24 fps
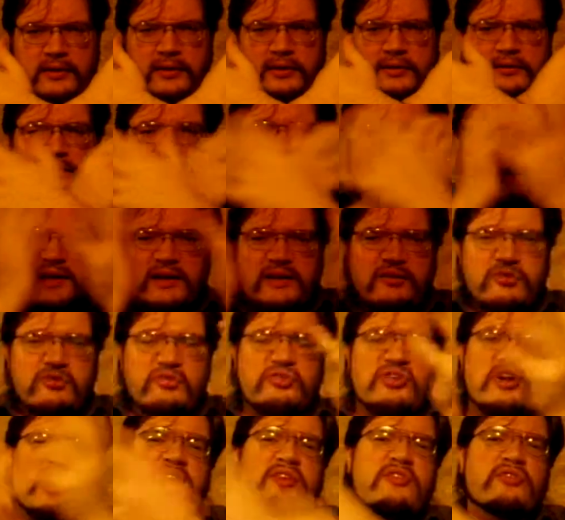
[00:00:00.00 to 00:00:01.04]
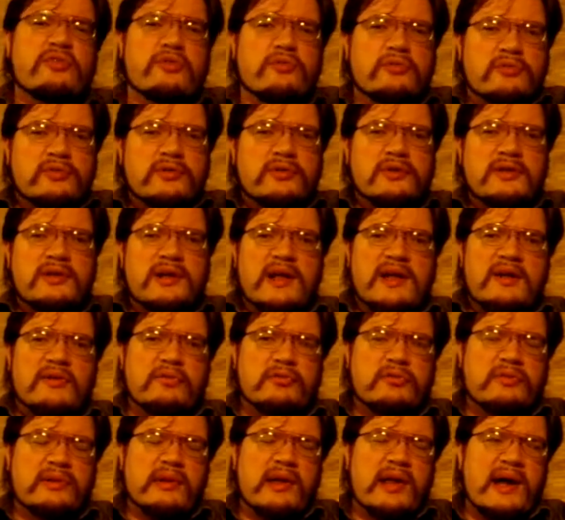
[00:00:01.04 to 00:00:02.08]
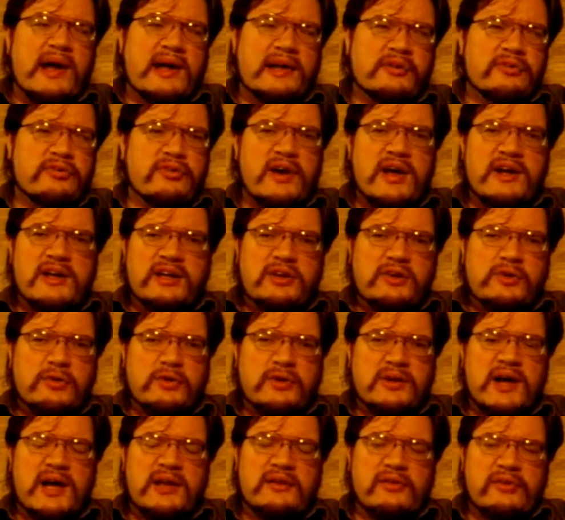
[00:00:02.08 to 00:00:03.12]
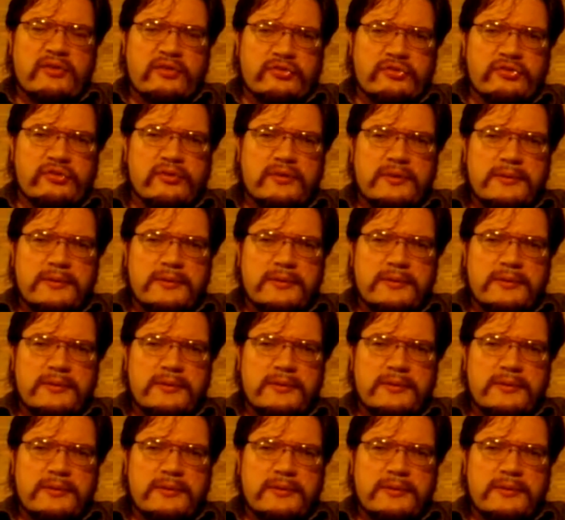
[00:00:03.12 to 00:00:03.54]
like shades of light creating new colours.